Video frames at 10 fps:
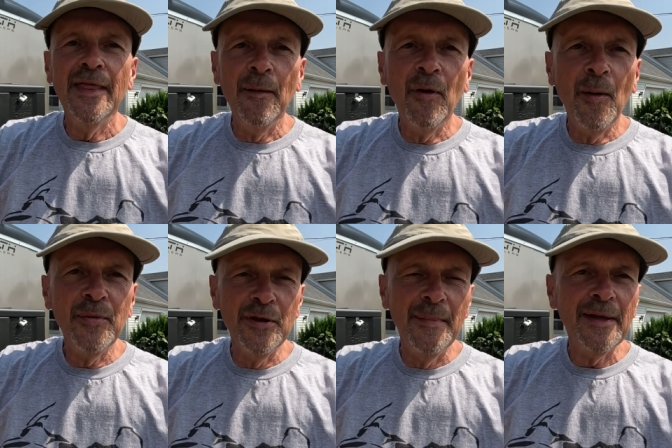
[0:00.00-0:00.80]
That will
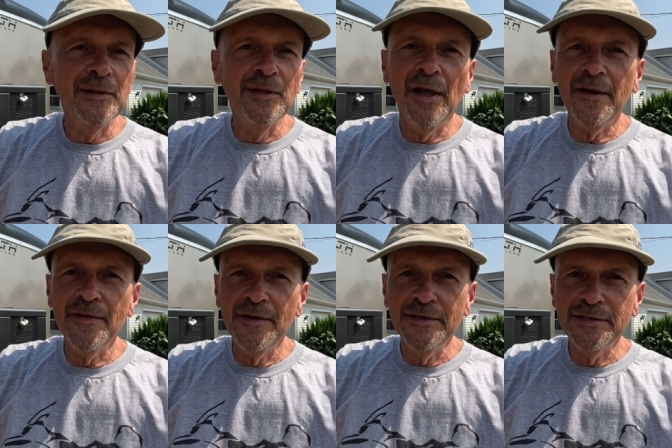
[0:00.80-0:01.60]
help you to make a lot
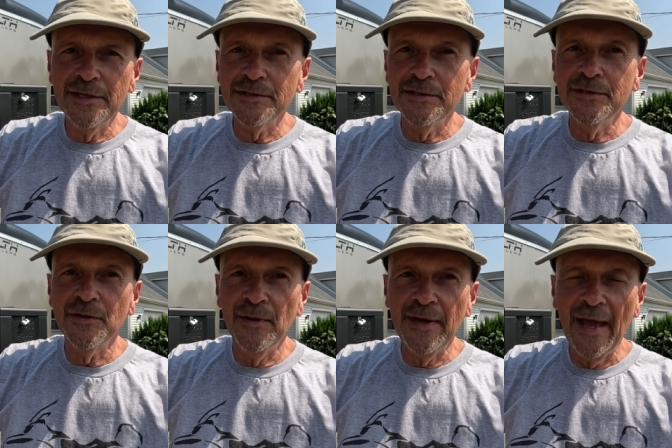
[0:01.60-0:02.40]
of the decisions
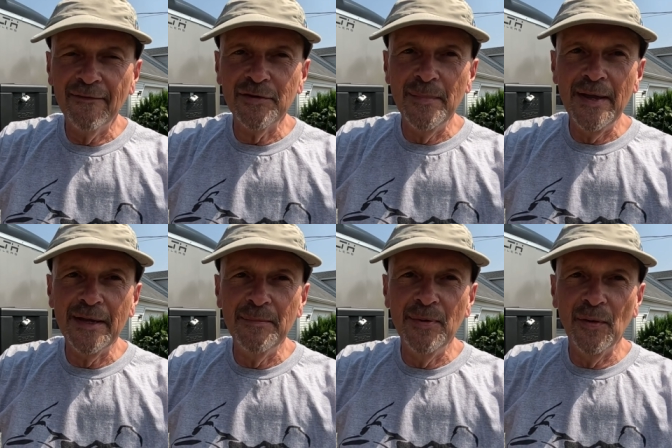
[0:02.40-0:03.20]
you're going to have to
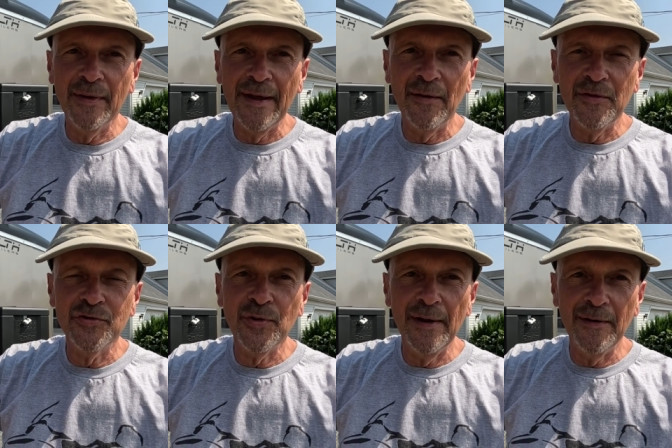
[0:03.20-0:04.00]
make in building out your
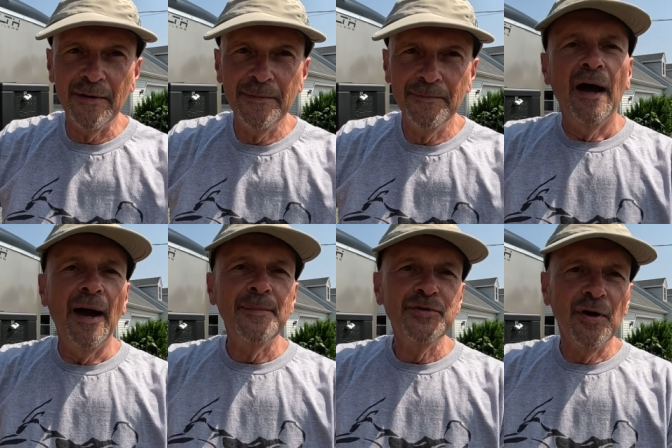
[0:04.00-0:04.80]
trailer.
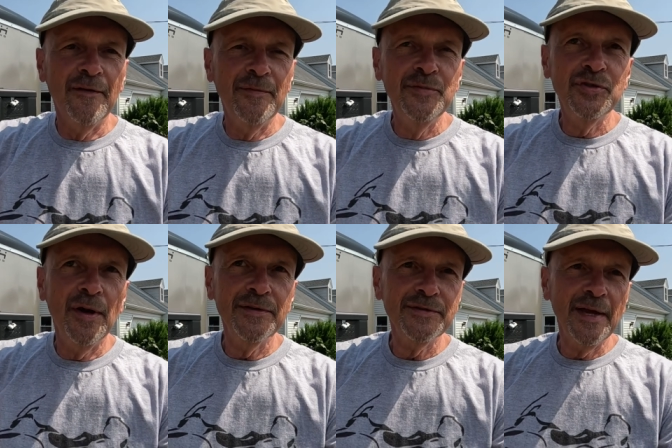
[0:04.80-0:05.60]
I'm John from
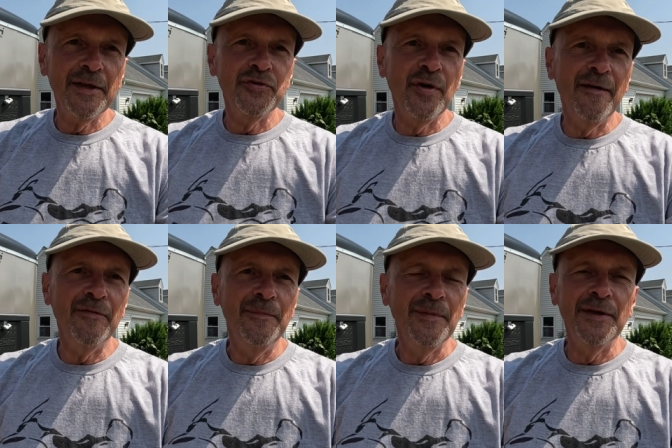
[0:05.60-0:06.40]
John's Tech and
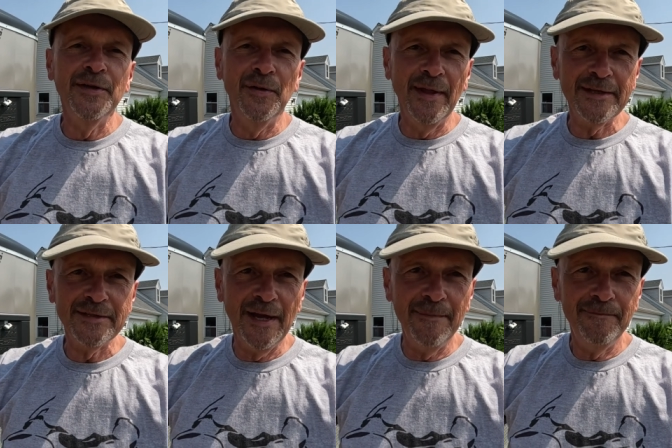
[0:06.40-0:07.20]
Travel. Until next
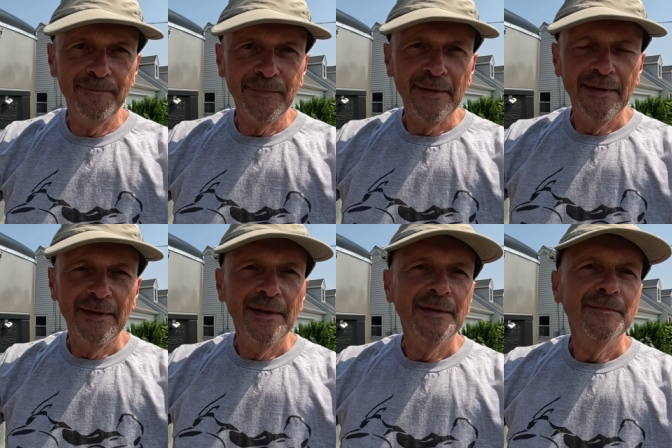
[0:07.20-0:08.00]
time,
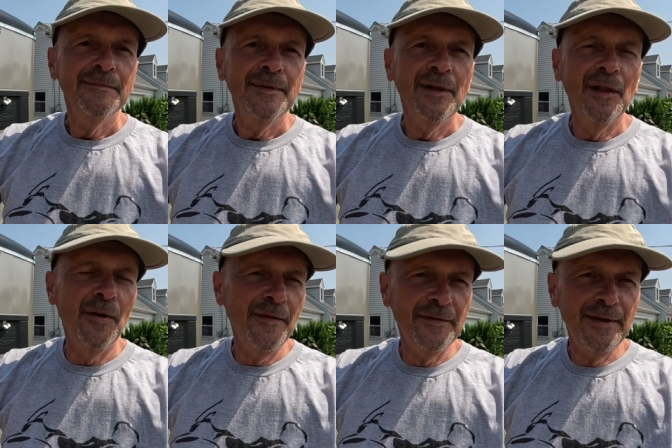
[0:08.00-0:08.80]

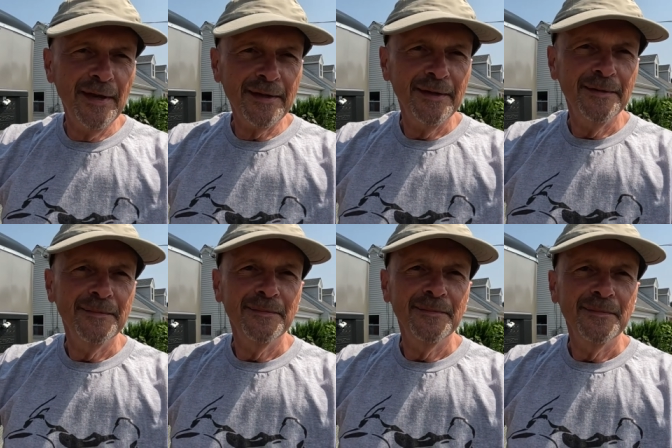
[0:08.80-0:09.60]
learn the tech,
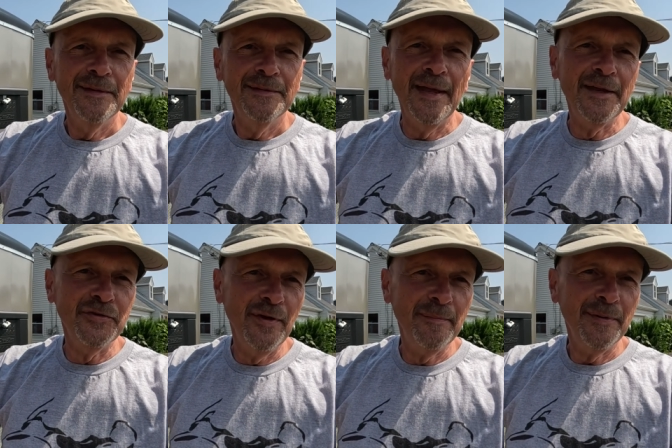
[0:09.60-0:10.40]
Take a
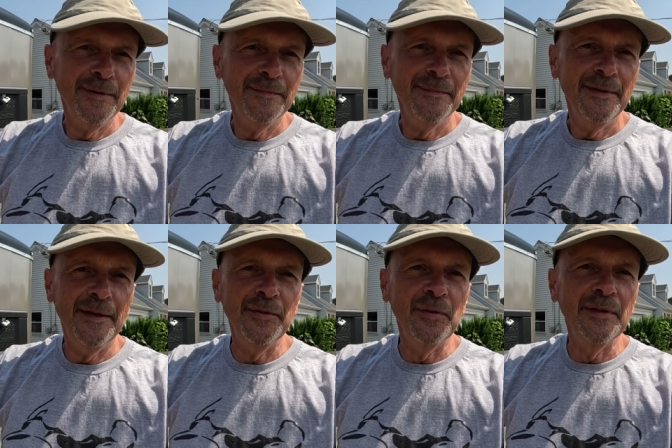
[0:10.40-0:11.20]
trip
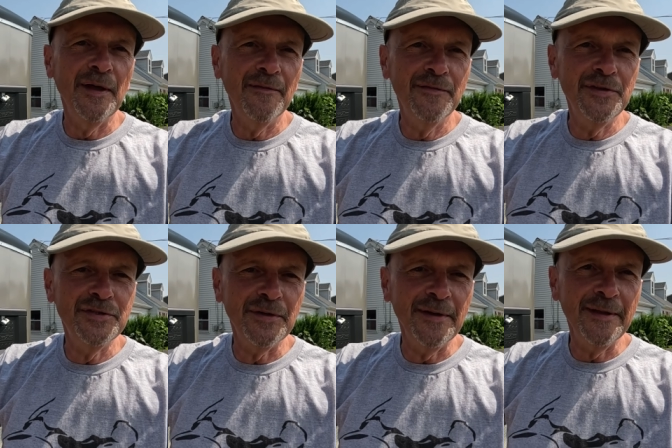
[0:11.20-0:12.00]
and you'll love the
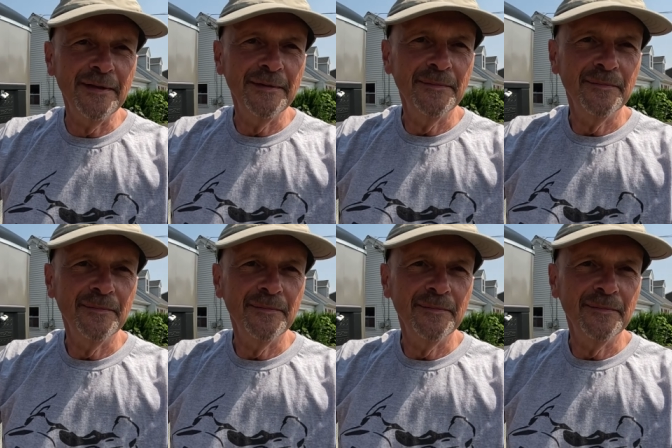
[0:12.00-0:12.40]
journey.